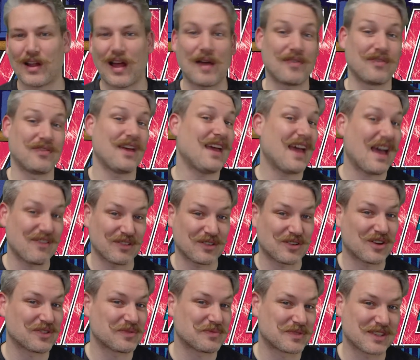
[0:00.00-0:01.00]
They haven't
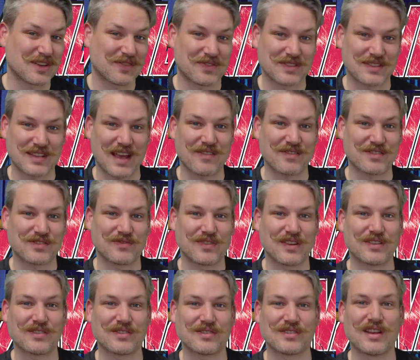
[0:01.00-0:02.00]
called themselves the Savage
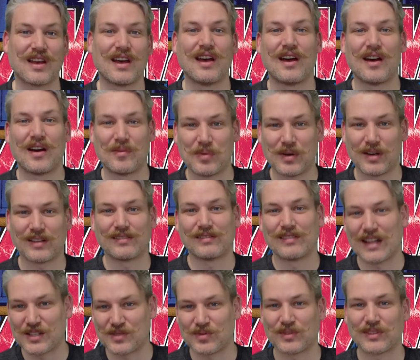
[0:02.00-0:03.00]
Avengers, but
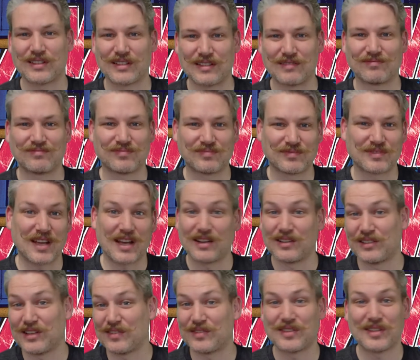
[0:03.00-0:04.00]
that's what the
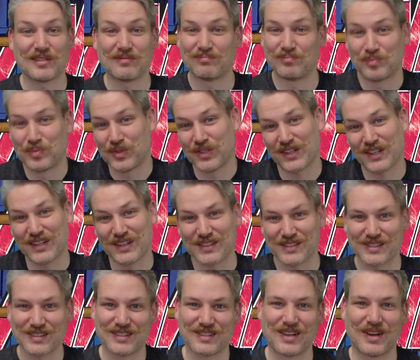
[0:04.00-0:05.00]
title of the book
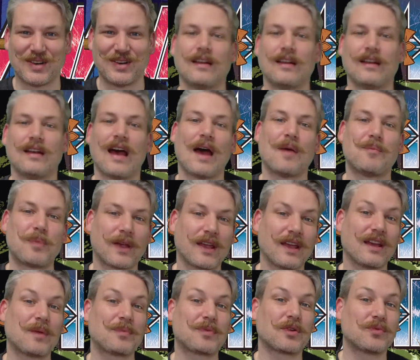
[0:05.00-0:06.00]
is. And
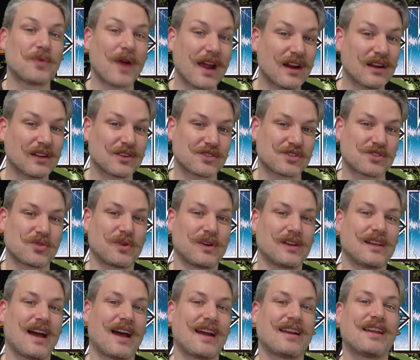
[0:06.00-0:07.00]
picking up the regular
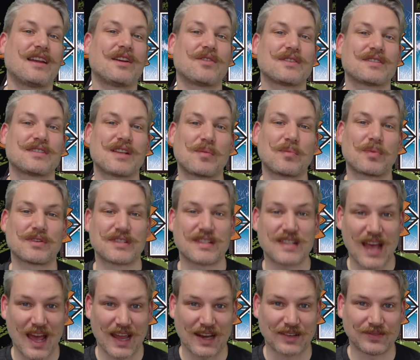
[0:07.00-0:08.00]
storyline, here is number
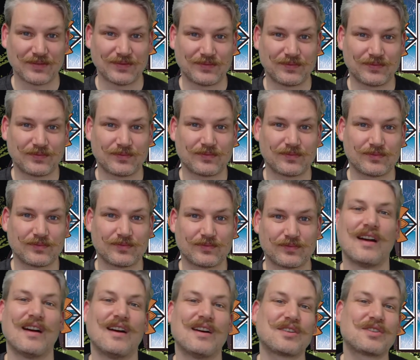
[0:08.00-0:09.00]
10.
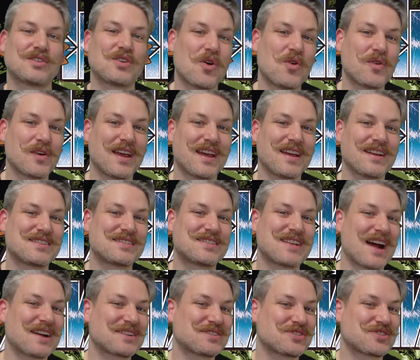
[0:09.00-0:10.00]
Conan,
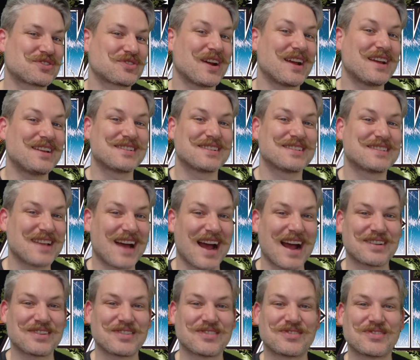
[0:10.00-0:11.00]
Doctor Strange, and
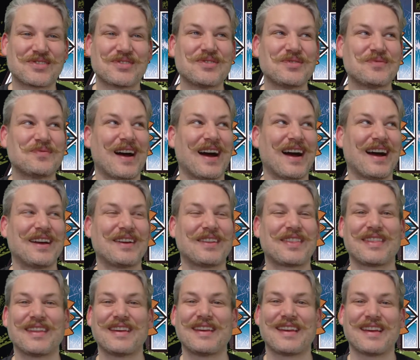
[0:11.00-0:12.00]
Doctor Doom, I
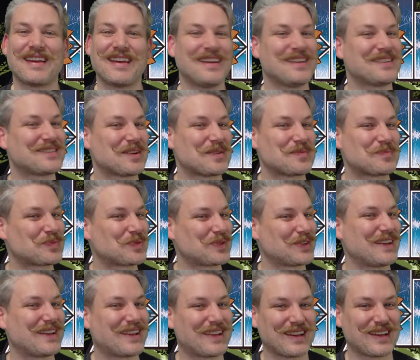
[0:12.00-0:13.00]
think, is a
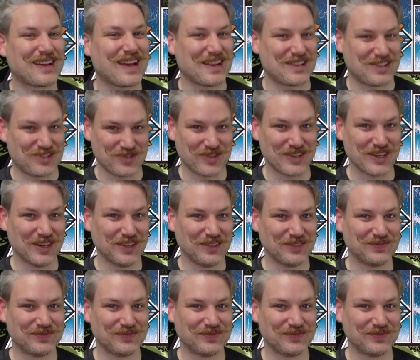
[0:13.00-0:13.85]
pretty kick-ass trio.